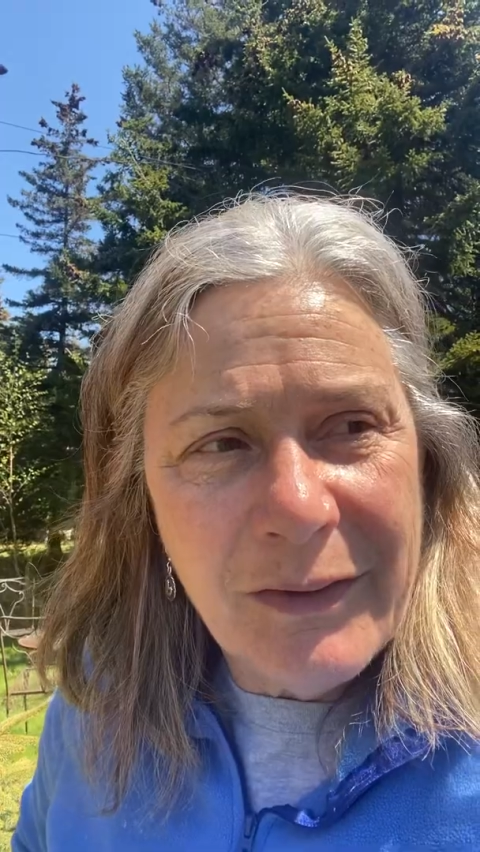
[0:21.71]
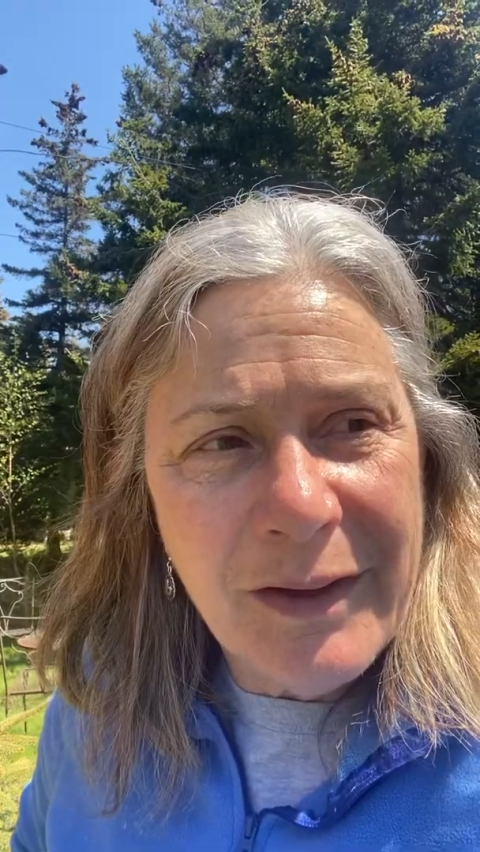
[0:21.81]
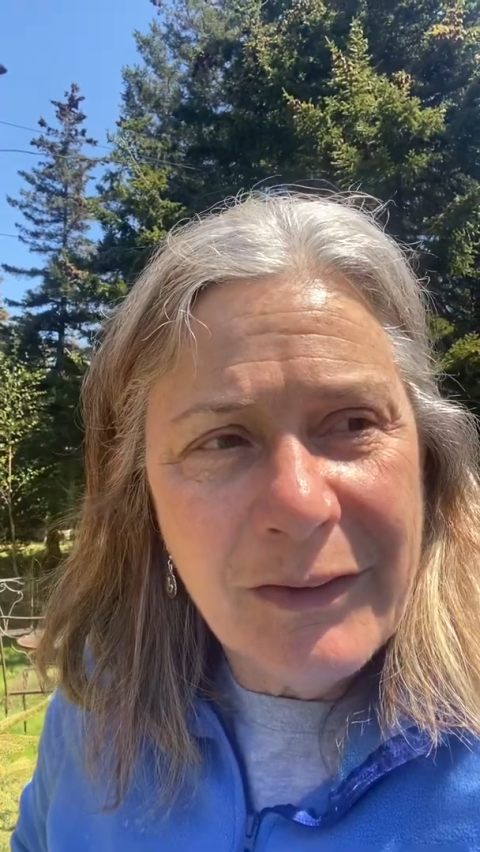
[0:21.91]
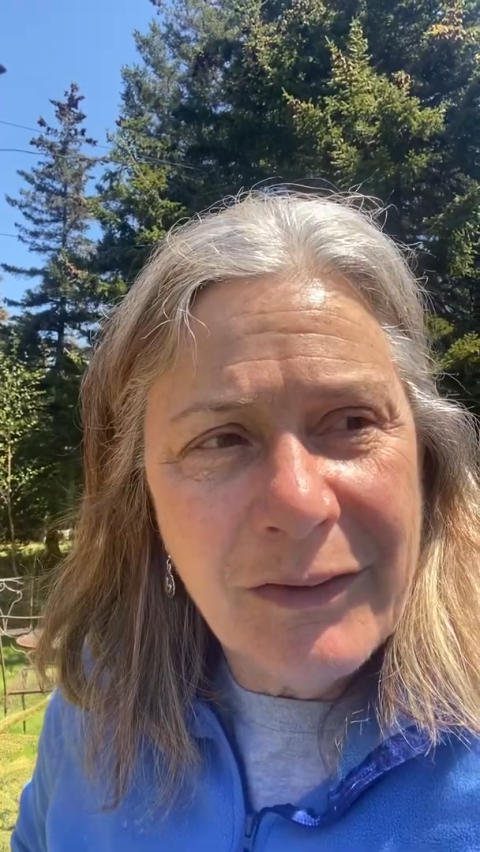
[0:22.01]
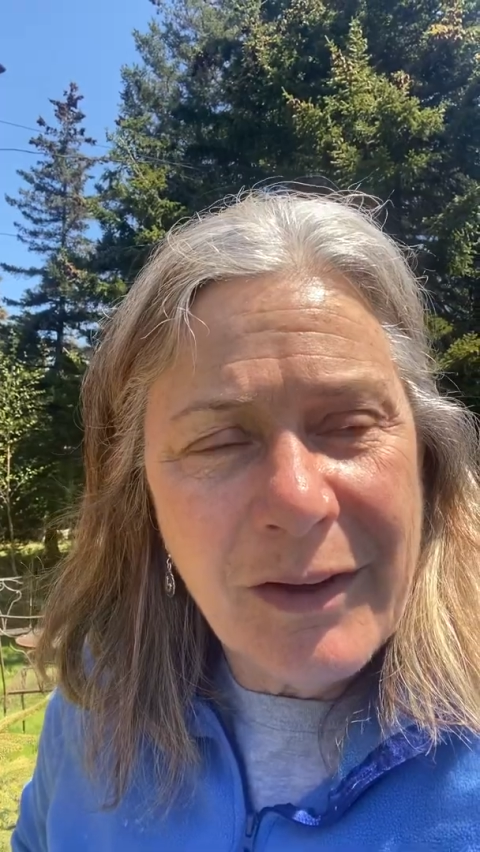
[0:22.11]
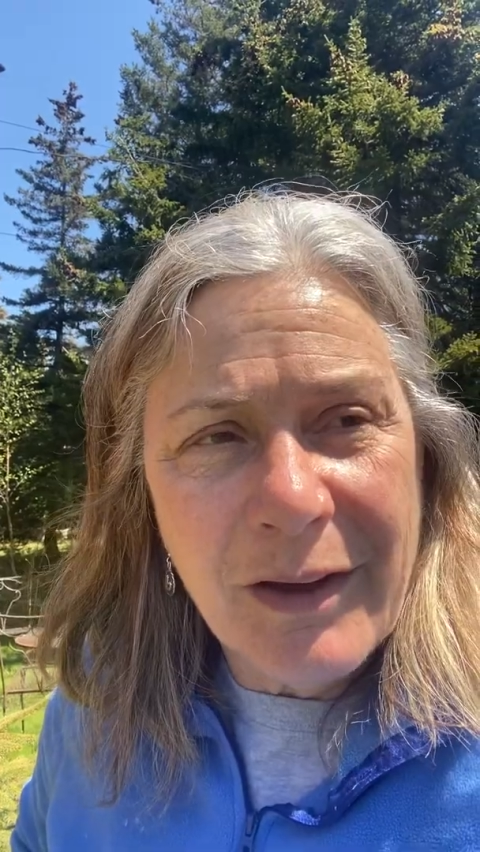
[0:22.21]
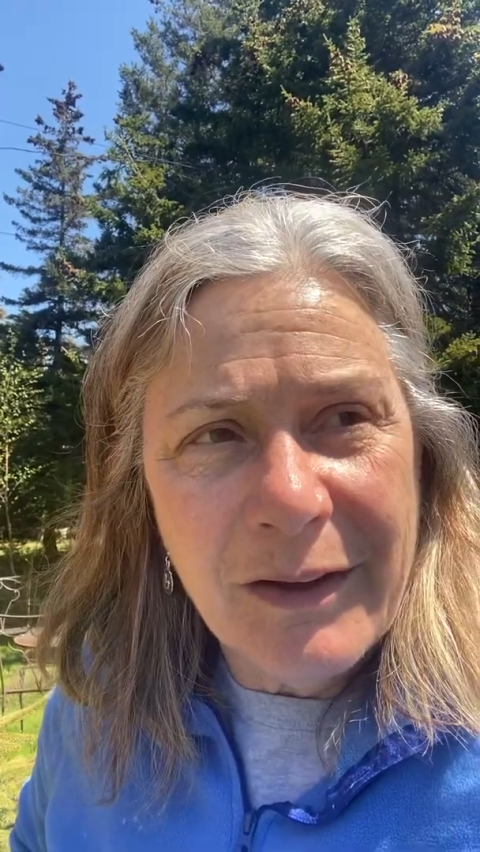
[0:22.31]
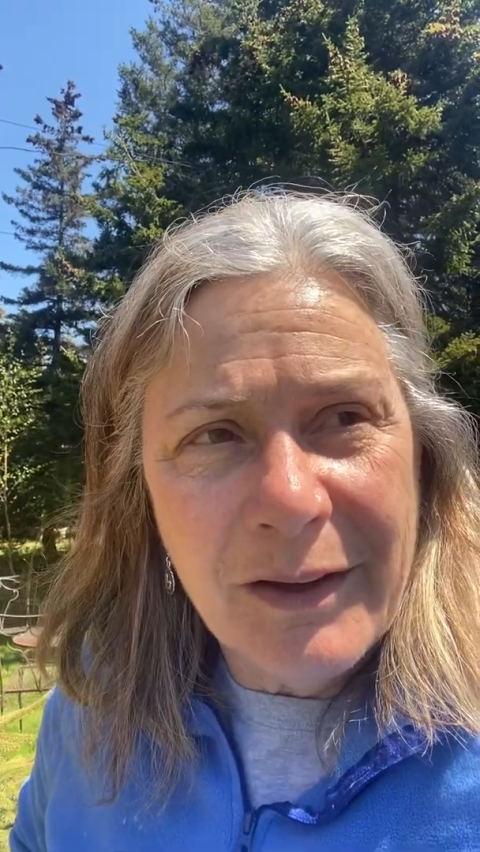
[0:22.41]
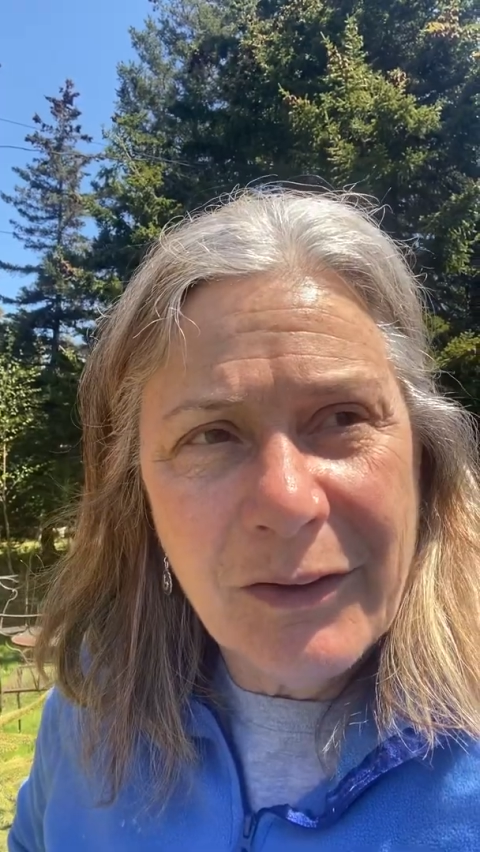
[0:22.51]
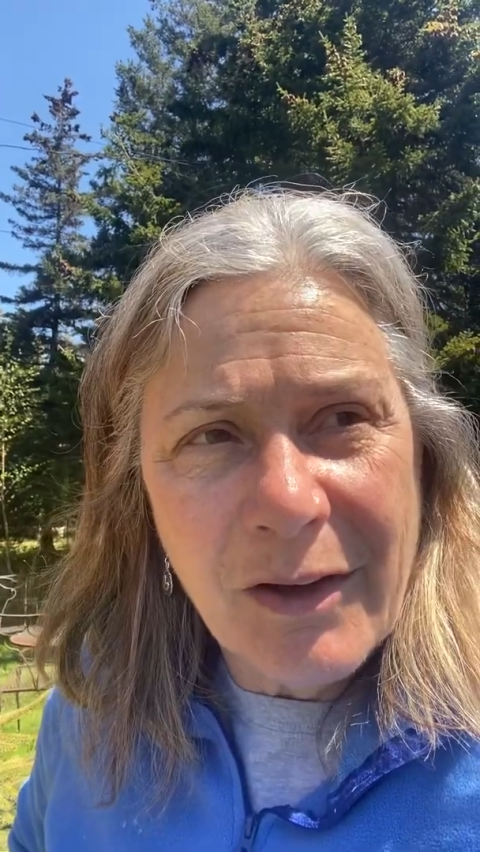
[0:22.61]

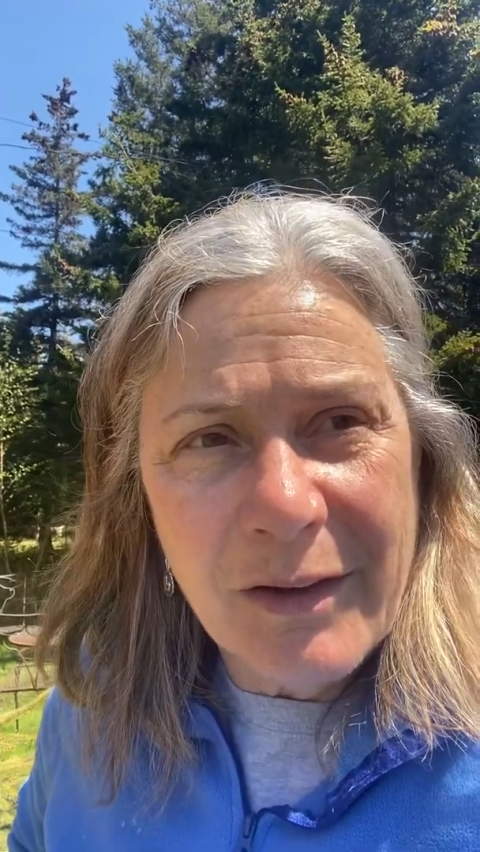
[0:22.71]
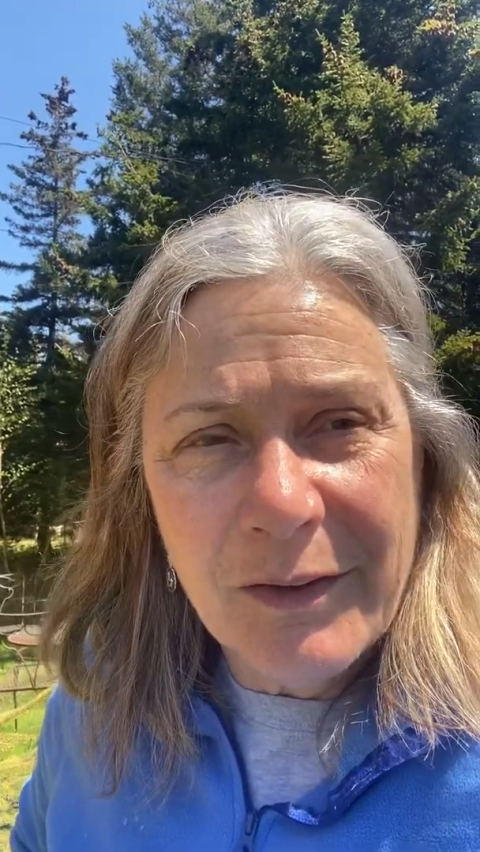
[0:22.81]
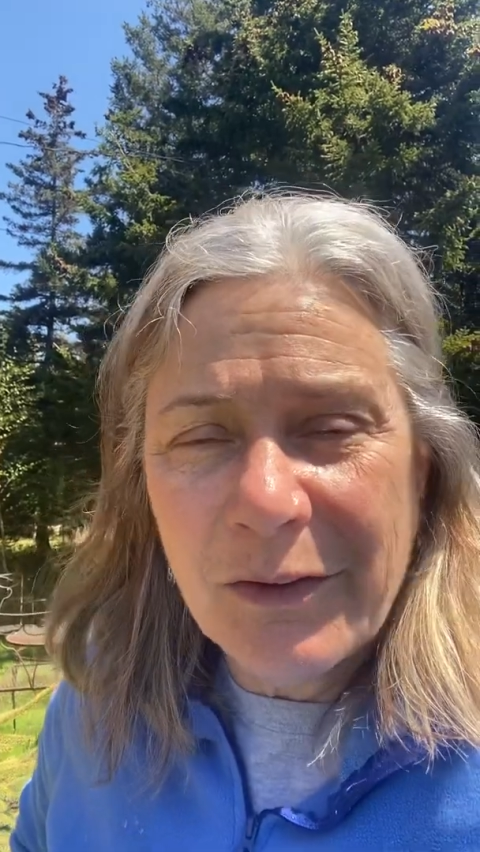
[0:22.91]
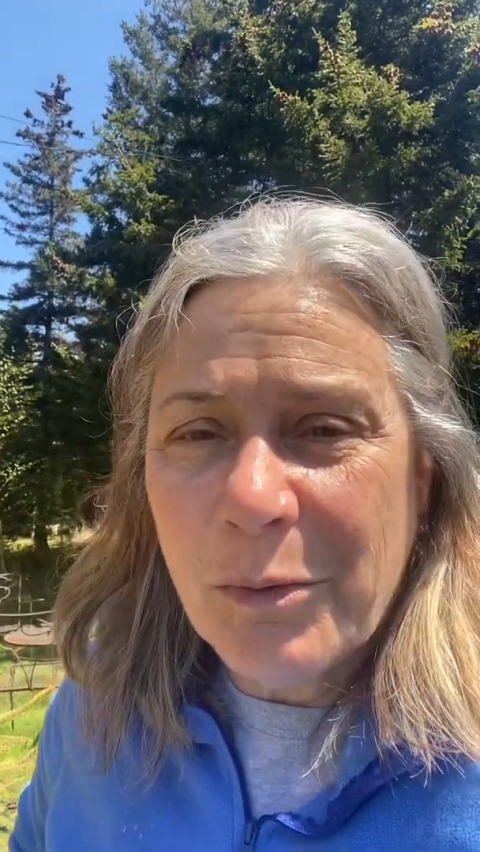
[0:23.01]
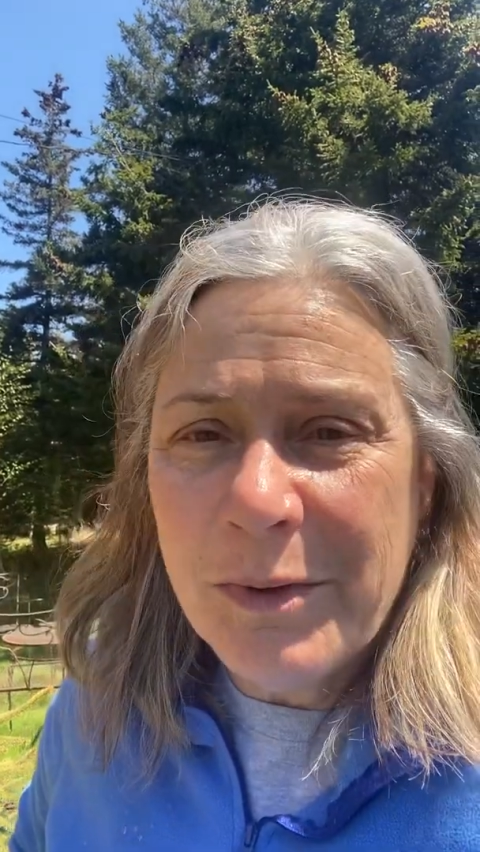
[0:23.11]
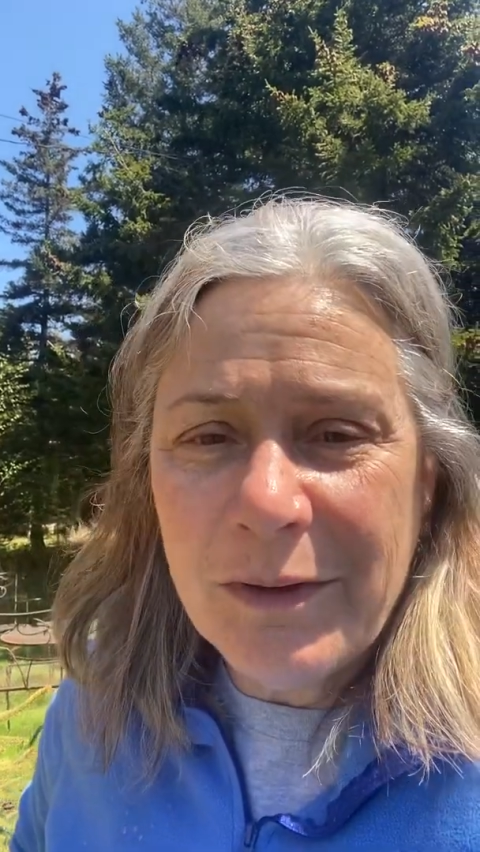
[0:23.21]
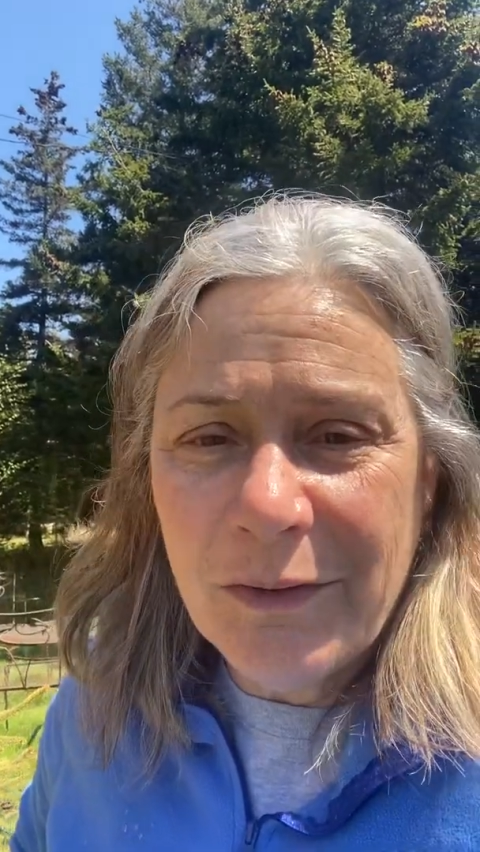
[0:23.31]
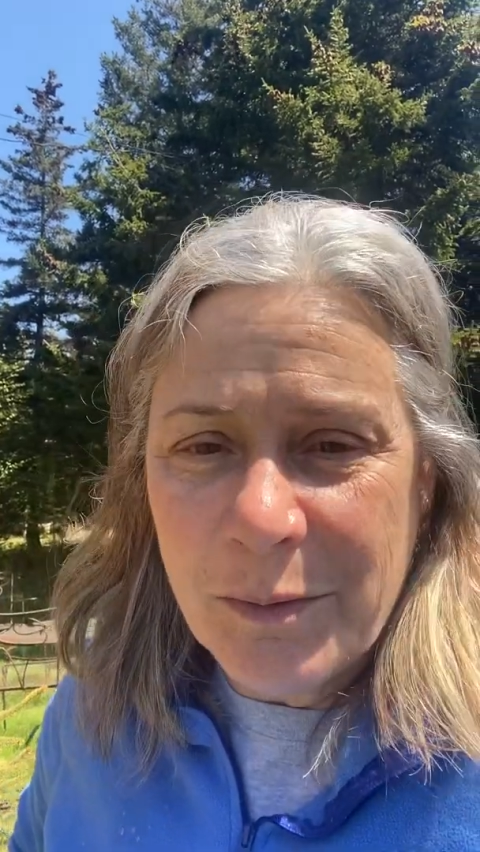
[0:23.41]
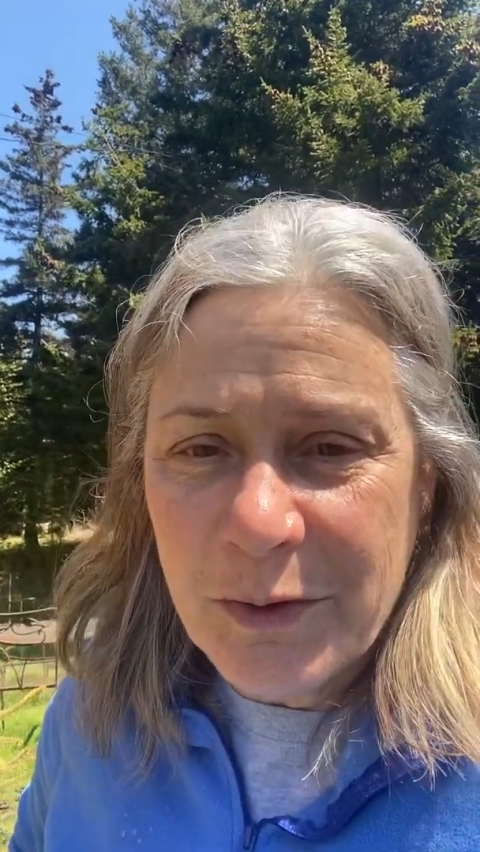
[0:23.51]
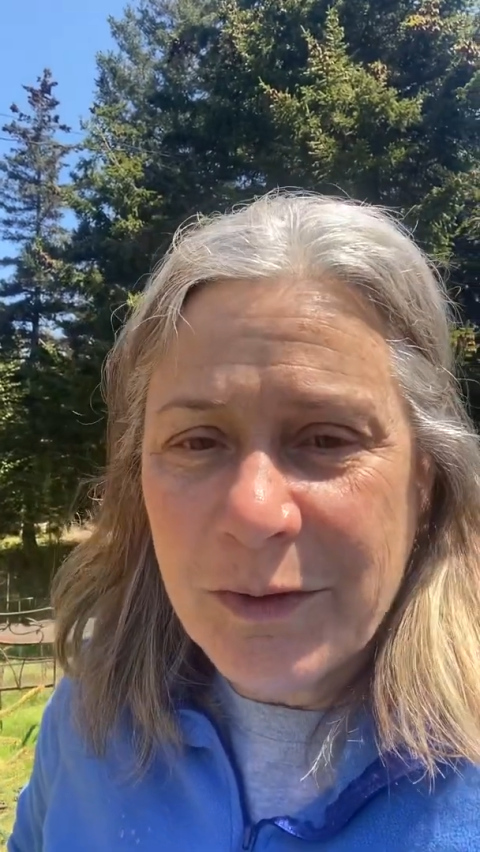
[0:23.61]
there's
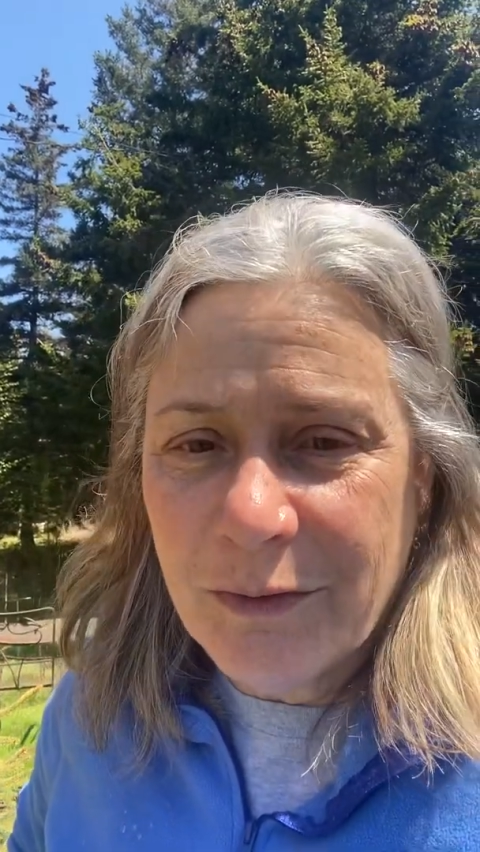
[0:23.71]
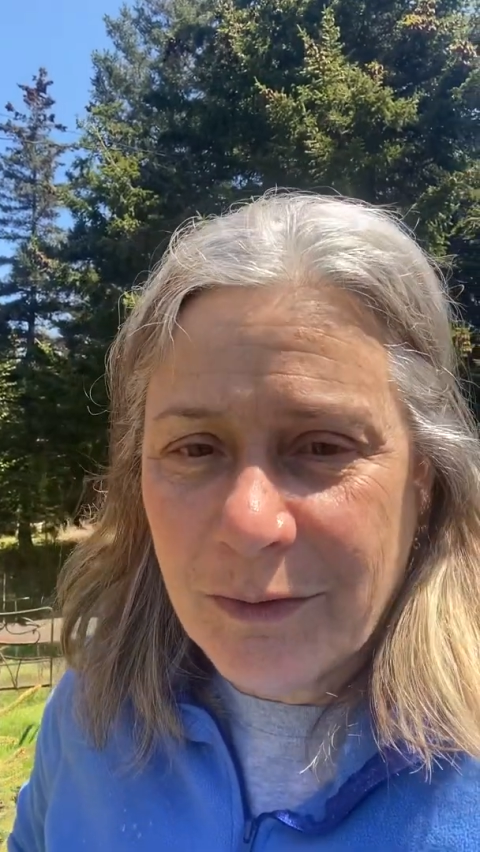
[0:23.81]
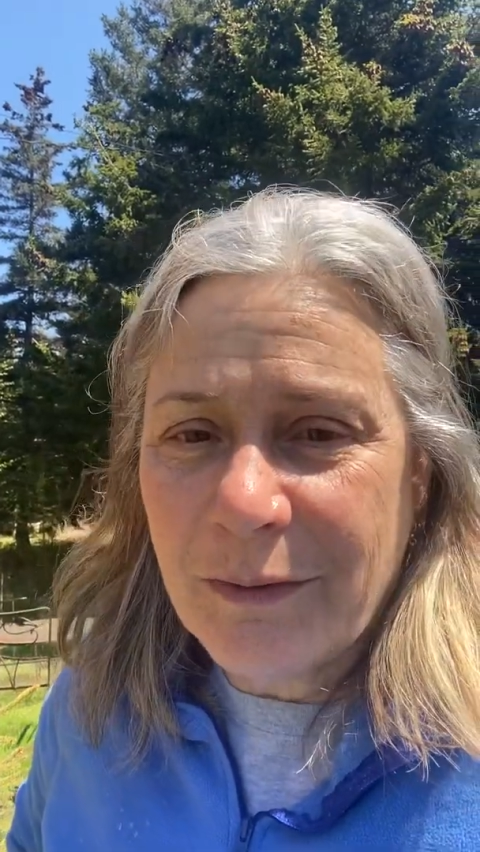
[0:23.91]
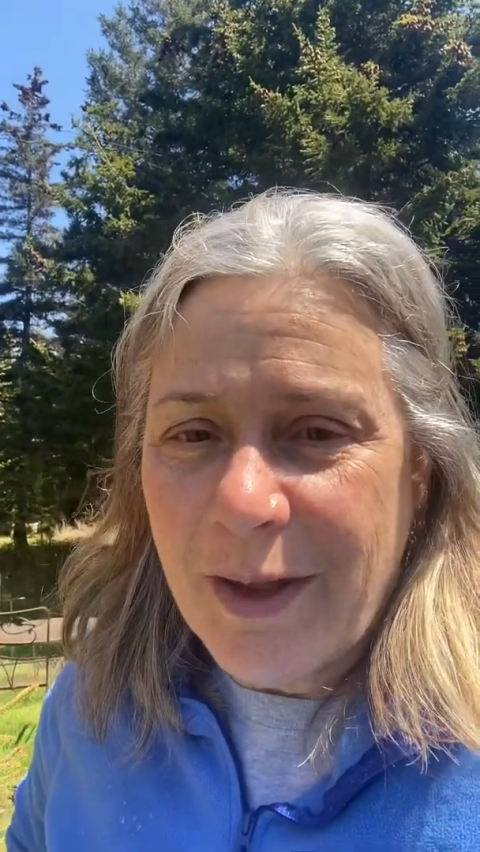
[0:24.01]
so much that's